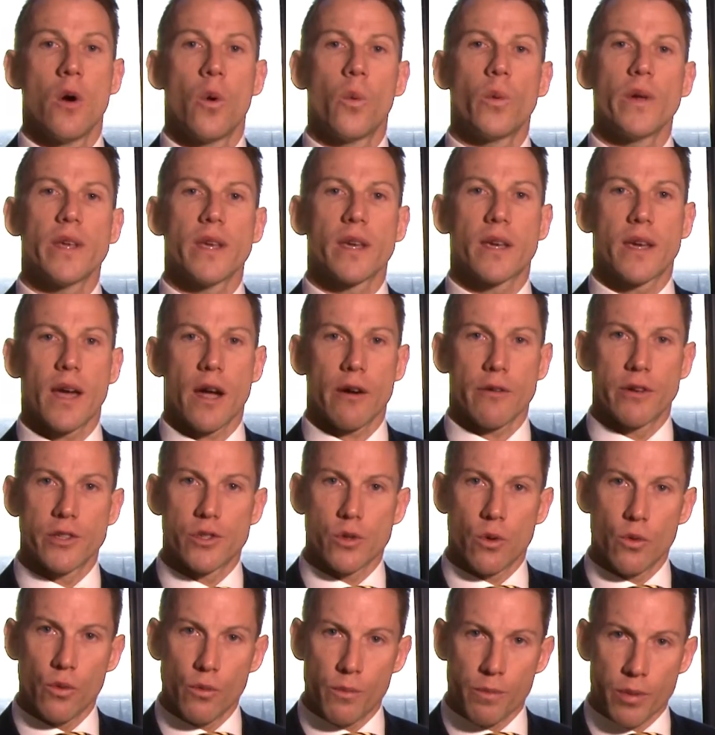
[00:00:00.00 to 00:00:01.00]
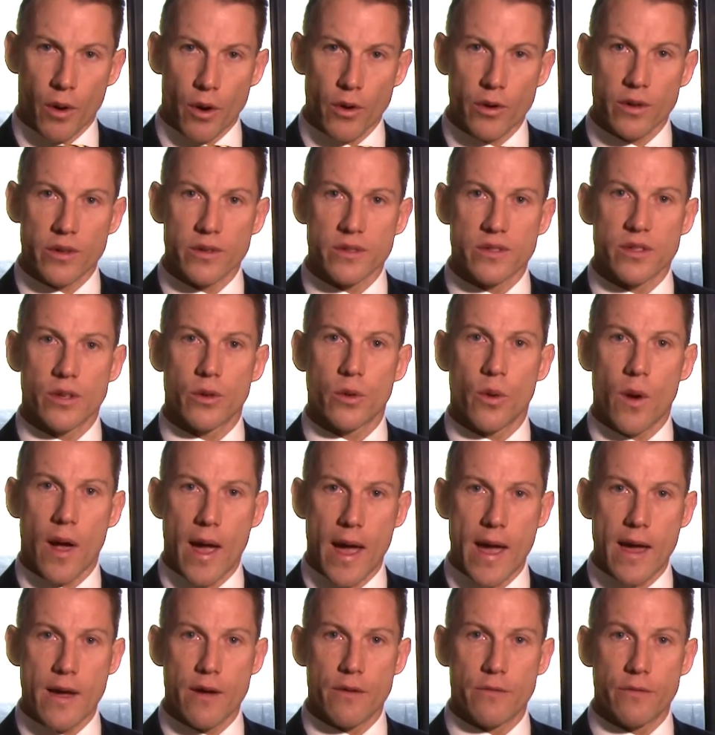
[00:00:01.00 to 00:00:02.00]
We encourage all brokers who
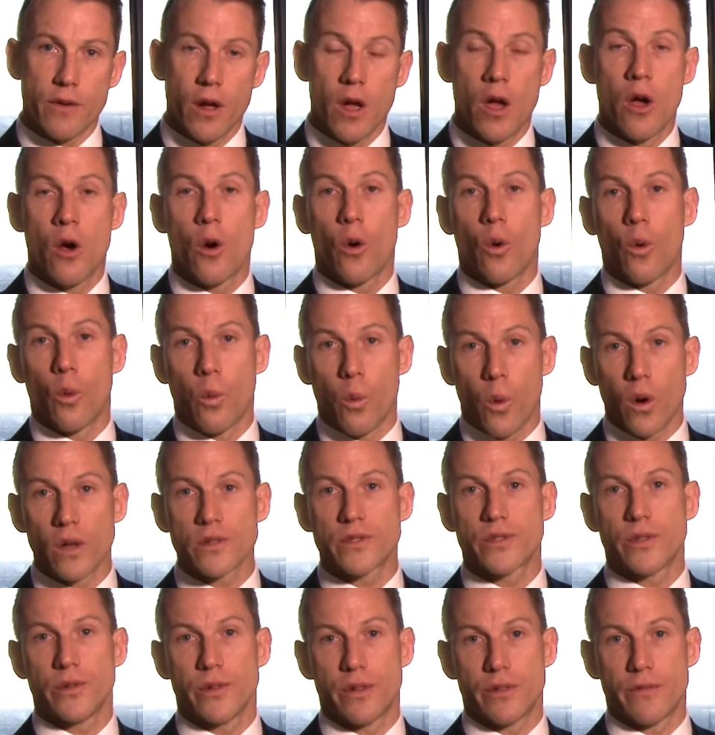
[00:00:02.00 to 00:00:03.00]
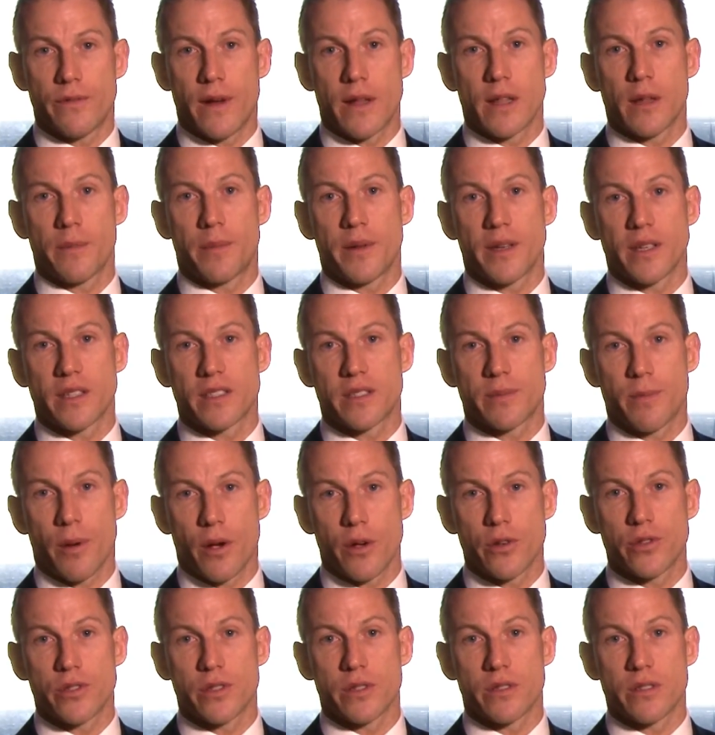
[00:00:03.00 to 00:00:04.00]
have or want to develop an
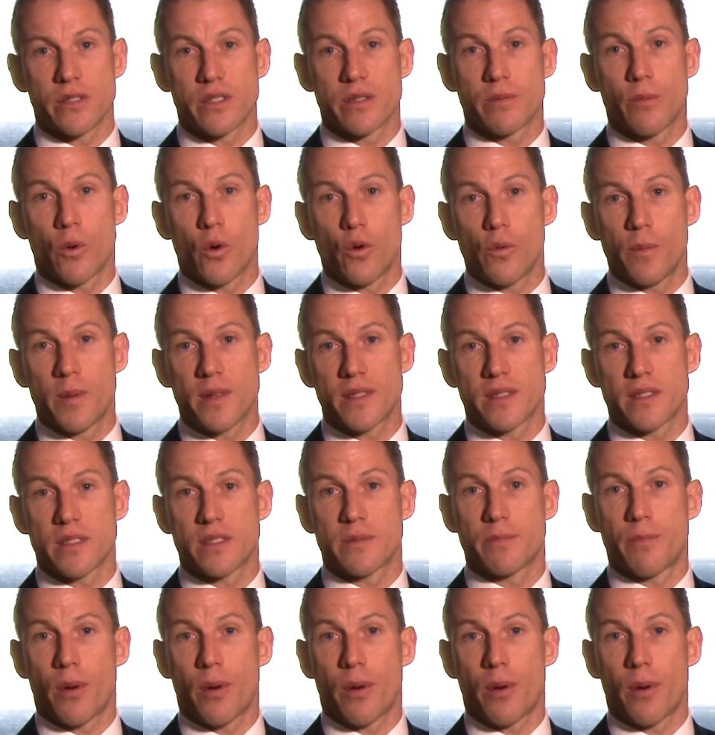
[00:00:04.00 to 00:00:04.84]
exposure to small business